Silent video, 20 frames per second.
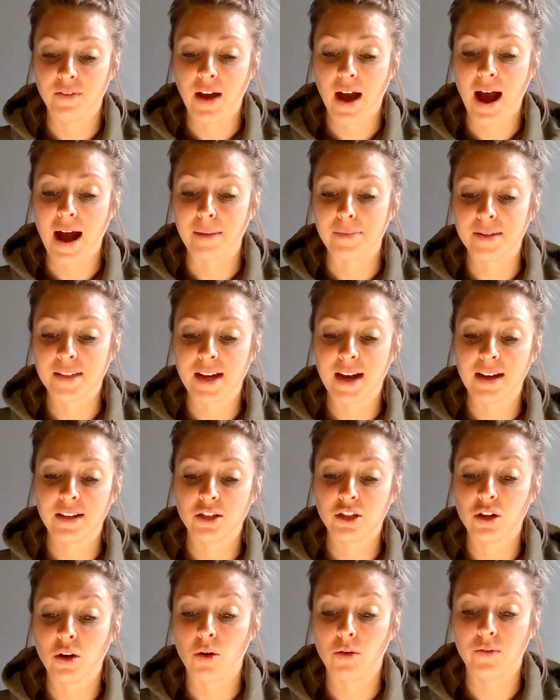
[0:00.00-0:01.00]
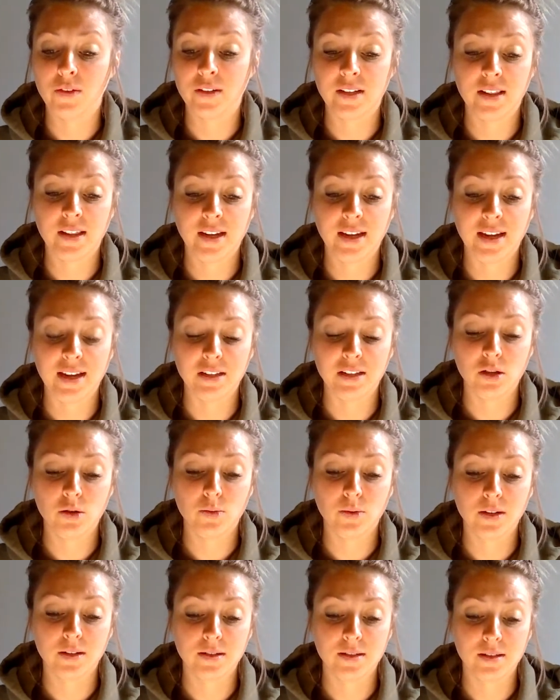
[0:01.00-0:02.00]
hopscotched over to the kids who
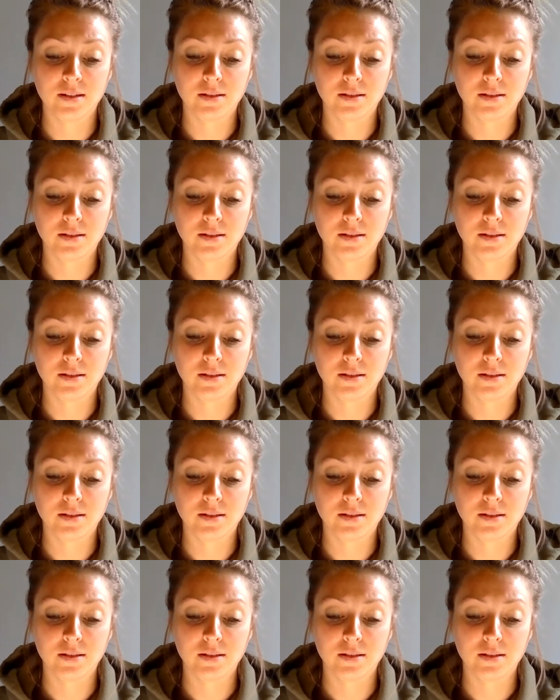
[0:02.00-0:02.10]
were